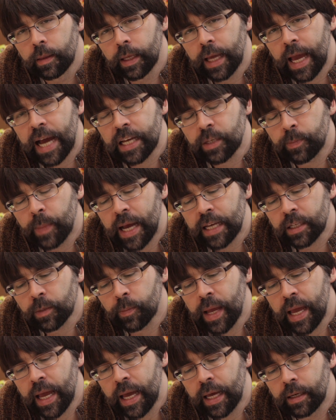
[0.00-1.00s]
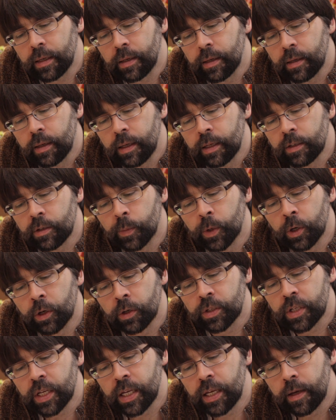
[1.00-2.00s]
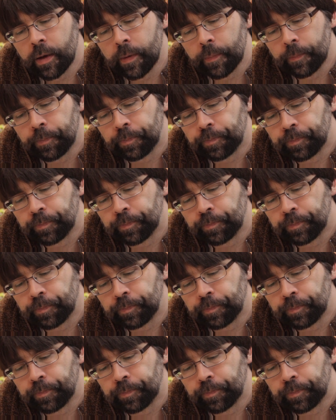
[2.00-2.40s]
The gas mask man is a mercy."